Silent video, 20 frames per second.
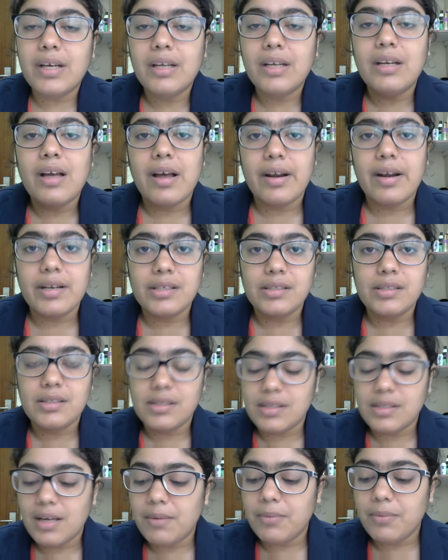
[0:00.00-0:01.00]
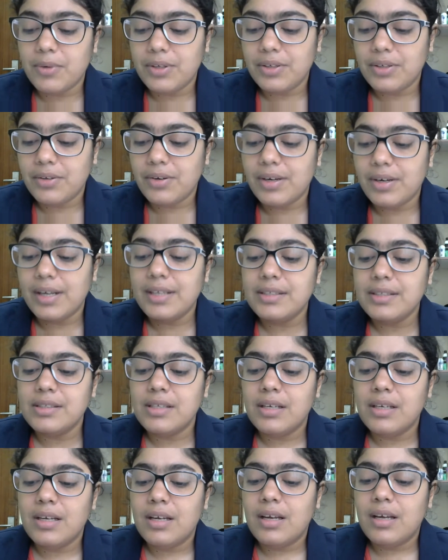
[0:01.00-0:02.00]
arrest someone. All right,
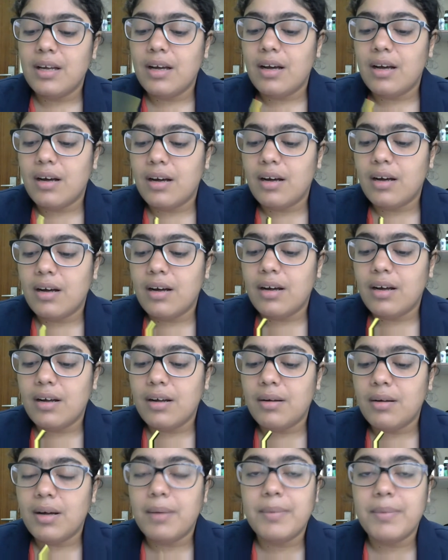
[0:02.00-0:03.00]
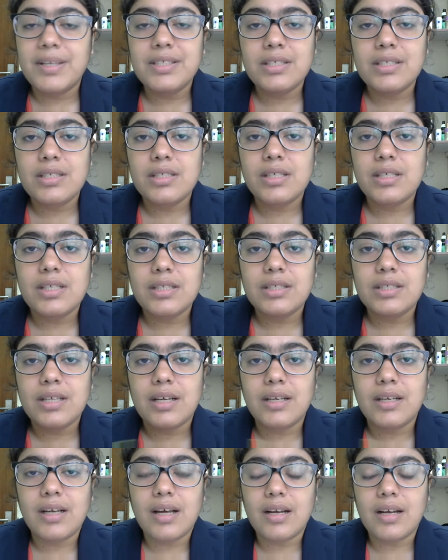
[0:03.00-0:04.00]
a magistrate
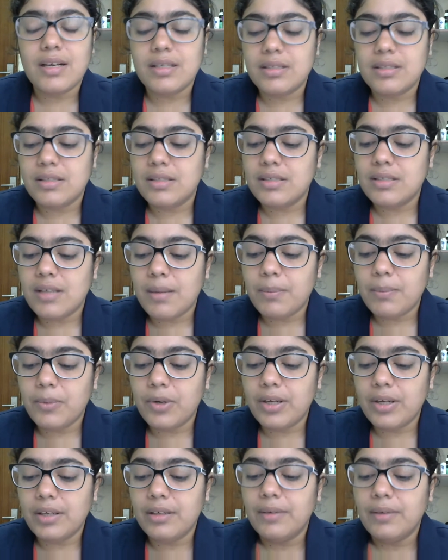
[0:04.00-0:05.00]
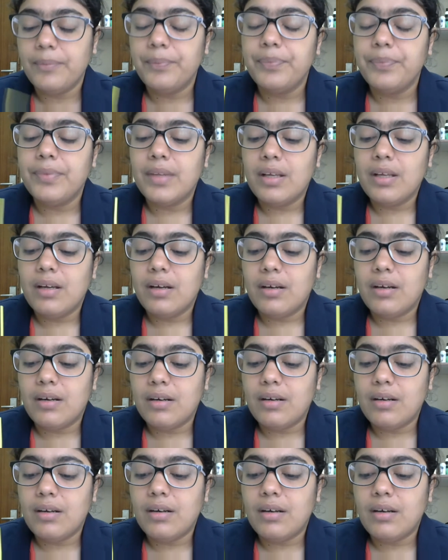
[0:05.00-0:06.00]
can arrest someone,
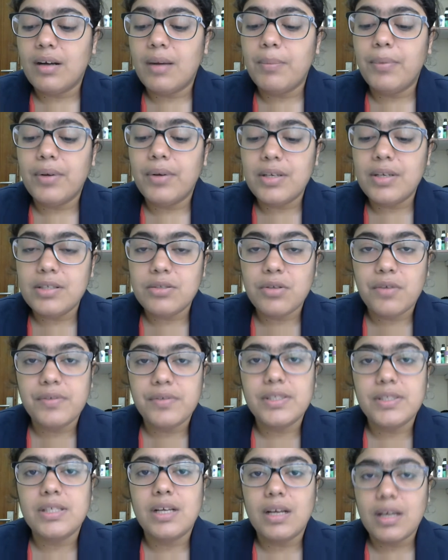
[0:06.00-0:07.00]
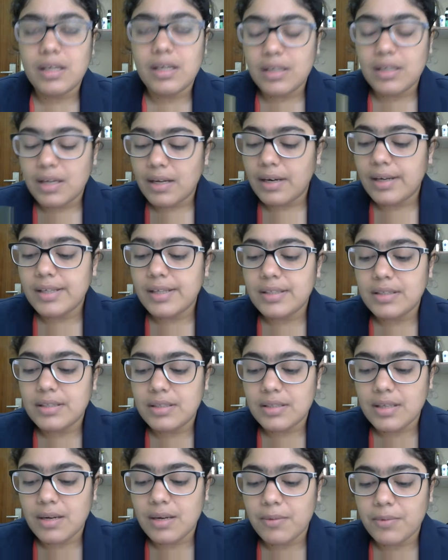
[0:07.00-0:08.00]
a police officer can arrest
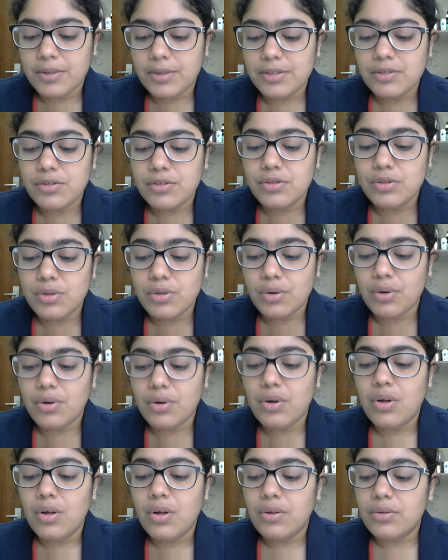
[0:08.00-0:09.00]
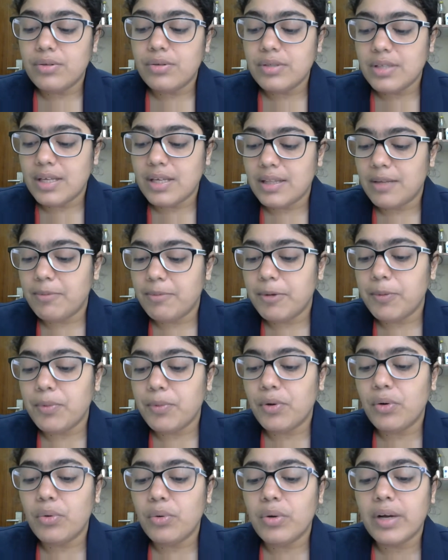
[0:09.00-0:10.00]
someone. So Those are the
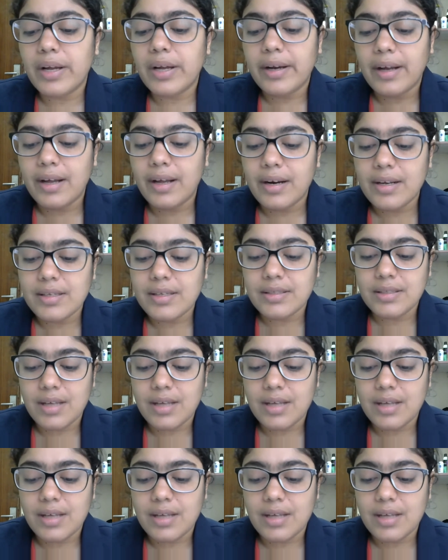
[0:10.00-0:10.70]
people who can arrest